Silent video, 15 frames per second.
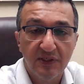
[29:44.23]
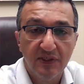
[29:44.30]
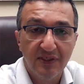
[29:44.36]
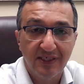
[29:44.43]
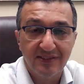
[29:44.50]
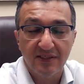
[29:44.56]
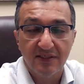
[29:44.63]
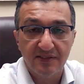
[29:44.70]

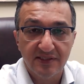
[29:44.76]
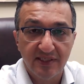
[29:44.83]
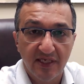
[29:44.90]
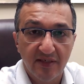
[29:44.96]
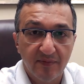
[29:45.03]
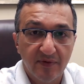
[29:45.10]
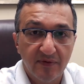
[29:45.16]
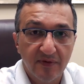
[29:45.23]
That's
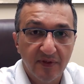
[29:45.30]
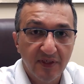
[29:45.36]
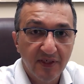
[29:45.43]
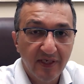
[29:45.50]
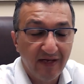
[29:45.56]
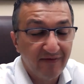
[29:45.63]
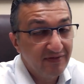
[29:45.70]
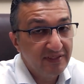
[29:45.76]
understandable.
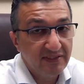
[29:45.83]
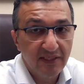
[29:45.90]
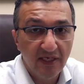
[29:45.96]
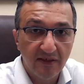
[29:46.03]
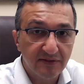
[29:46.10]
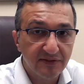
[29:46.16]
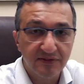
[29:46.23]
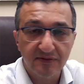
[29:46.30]
Everything
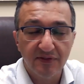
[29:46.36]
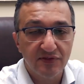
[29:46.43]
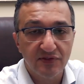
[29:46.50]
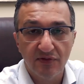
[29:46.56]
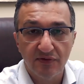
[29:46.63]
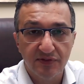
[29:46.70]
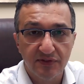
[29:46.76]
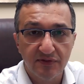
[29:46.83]
else, there's
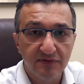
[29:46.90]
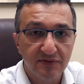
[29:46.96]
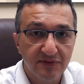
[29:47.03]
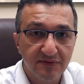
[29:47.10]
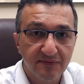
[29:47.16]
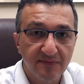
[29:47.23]
no excuse.